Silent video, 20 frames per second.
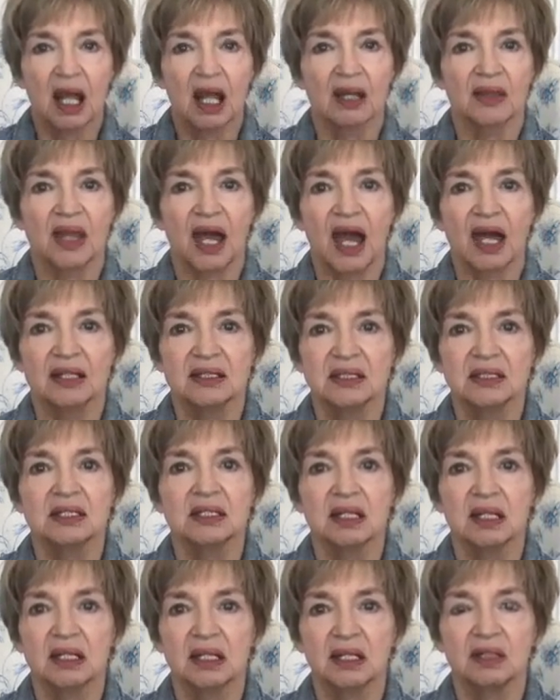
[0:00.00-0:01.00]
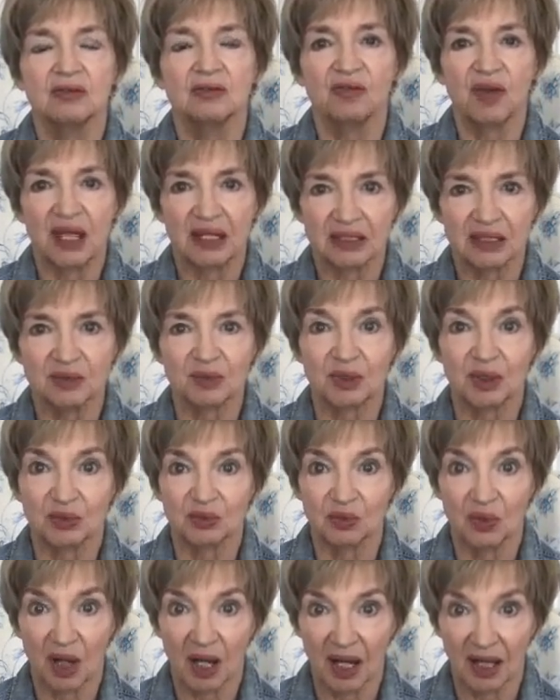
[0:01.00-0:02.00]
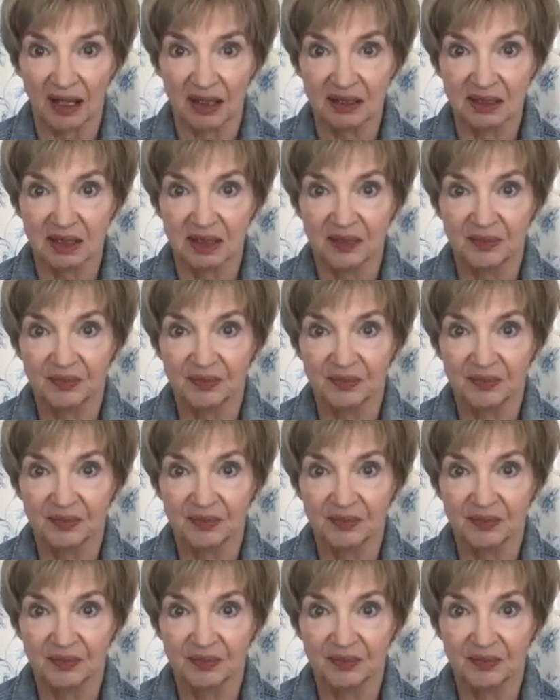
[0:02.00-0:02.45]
That's an investment, right?